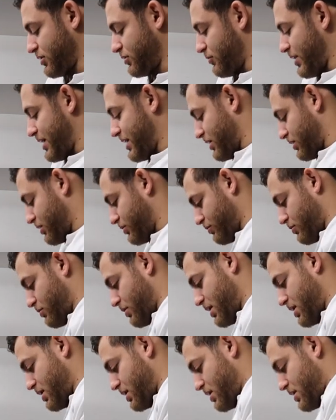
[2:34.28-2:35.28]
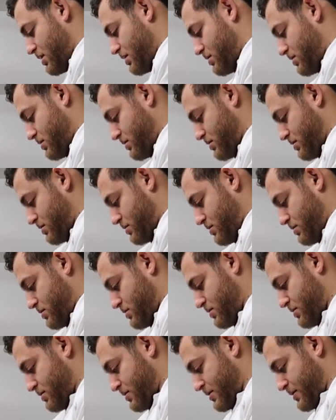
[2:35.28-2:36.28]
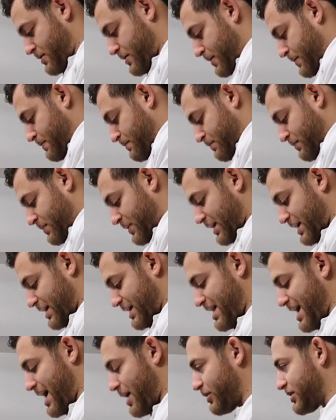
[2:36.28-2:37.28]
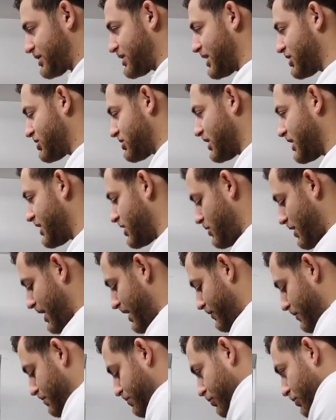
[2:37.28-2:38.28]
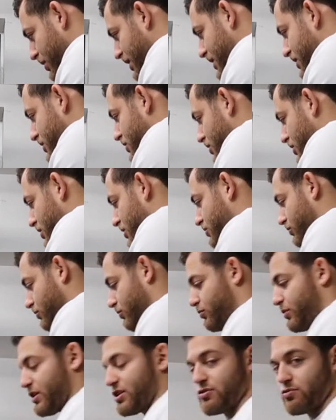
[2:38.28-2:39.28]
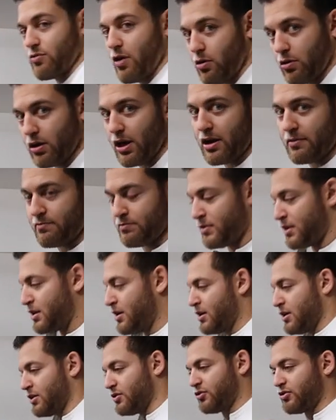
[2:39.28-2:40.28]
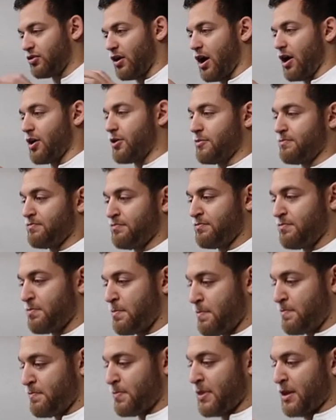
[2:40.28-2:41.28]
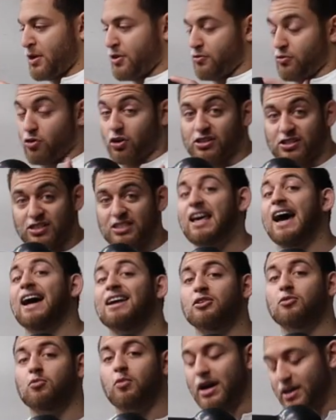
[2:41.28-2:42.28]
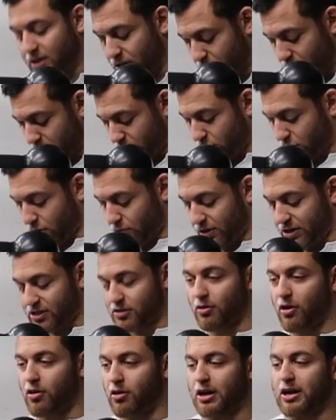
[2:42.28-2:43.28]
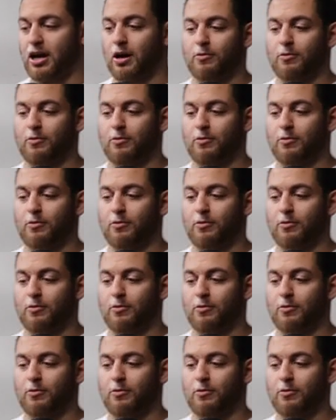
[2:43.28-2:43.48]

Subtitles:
thread it through here. And now essentially you have a pretty good wrist roller. So you've got a standard way that you can do a wrist roller,